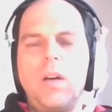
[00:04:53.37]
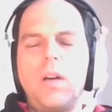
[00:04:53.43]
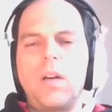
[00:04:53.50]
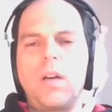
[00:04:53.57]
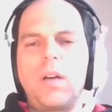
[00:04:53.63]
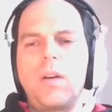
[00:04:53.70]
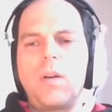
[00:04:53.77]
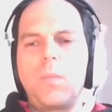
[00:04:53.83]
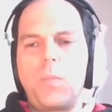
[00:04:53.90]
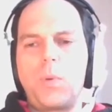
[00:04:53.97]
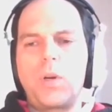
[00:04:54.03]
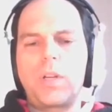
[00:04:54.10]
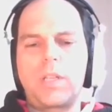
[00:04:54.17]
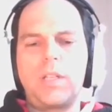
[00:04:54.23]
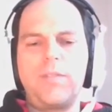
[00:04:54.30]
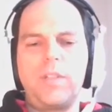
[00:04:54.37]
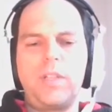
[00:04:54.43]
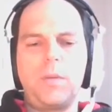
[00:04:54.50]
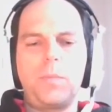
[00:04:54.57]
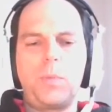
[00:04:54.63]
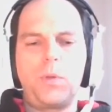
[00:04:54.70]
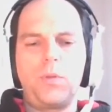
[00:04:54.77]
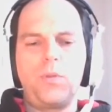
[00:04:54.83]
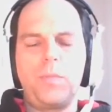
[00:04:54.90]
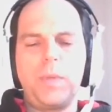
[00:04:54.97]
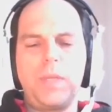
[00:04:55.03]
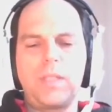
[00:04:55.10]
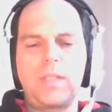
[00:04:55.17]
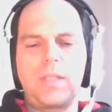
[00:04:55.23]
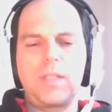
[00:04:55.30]
uh, productivity
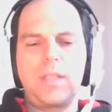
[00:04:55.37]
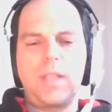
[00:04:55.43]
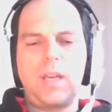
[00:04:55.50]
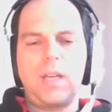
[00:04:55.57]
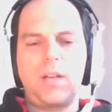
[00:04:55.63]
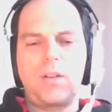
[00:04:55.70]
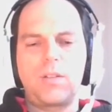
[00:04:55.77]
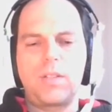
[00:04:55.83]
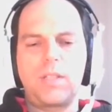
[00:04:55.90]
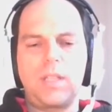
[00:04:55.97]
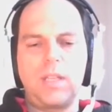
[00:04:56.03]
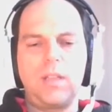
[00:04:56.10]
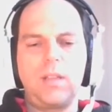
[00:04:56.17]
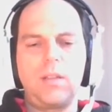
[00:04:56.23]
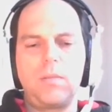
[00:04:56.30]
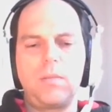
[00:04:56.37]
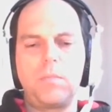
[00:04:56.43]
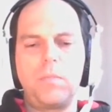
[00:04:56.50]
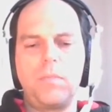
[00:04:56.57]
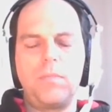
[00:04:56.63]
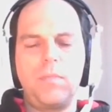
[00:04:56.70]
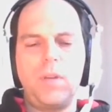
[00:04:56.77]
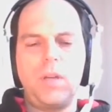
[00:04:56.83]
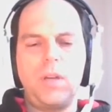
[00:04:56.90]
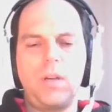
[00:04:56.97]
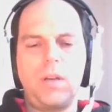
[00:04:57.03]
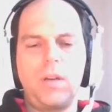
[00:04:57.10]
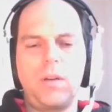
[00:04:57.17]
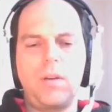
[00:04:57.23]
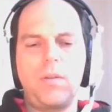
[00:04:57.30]
improvements that are still
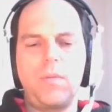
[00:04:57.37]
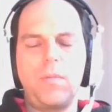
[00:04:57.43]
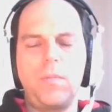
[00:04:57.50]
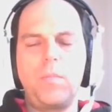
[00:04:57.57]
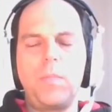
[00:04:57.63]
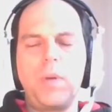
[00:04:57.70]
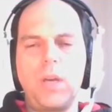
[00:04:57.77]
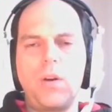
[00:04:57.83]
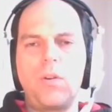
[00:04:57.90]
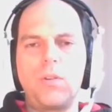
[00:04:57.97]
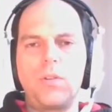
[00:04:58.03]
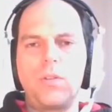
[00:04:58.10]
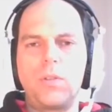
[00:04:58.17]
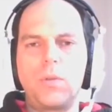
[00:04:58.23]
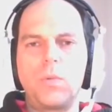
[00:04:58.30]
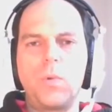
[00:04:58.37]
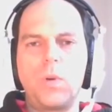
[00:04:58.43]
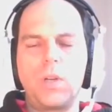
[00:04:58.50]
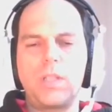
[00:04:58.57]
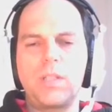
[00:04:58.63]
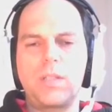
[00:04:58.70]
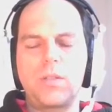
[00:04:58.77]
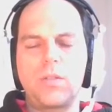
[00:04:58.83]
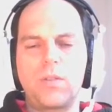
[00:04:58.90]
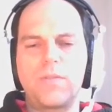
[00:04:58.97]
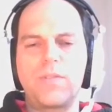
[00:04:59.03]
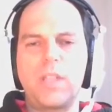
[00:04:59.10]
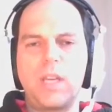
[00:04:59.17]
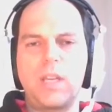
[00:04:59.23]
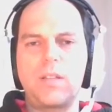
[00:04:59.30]
uh, beyond what is sort
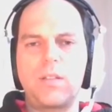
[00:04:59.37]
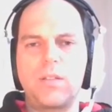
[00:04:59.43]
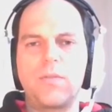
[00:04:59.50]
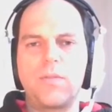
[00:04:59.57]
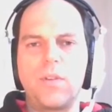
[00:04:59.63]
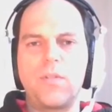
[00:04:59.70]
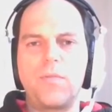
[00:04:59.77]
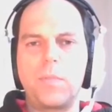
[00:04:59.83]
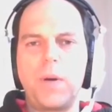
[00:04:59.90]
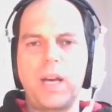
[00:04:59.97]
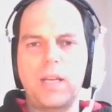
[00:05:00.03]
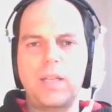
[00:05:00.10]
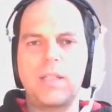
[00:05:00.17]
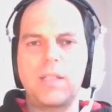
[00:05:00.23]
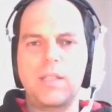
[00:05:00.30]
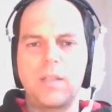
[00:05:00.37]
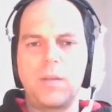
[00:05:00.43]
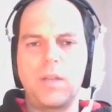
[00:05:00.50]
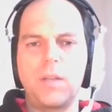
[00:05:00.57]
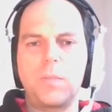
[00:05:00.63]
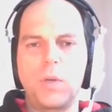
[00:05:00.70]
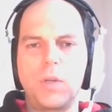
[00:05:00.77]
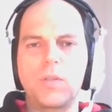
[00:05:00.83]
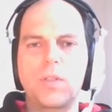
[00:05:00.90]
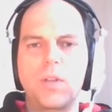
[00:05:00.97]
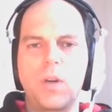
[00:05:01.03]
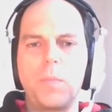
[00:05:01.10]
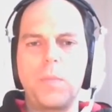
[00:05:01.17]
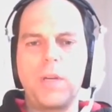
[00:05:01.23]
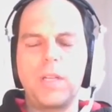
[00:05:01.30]
of state of, of practice in, in most
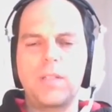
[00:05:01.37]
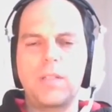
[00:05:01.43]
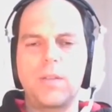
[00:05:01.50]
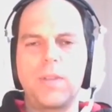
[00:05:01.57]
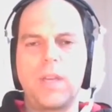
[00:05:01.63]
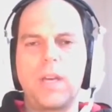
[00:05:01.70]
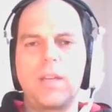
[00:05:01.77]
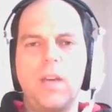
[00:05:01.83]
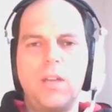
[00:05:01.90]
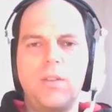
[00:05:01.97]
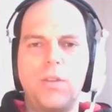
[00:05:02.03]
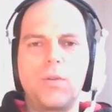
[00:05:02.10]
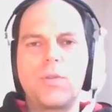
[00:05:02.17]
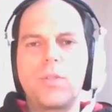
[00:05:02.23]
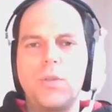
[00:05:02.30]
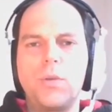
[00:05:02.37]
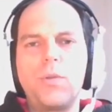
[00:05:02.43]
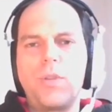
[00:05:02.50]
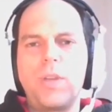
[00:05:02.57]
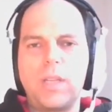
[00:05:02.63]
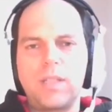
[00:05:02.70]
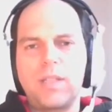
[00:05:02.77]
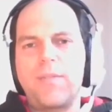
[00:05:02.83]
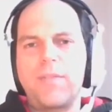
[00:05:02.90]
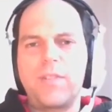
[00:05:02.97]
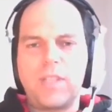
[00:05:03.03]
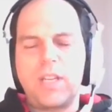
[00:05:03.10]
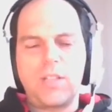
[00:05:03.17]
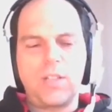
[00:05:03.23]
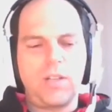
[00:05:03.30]
companies. So that those two things have
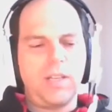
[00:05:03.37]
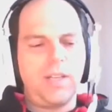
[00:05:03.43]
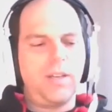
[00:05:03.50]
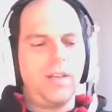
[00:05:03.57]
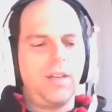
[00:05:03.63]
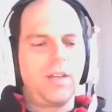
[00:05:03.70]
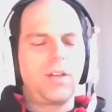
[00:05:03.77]
essentially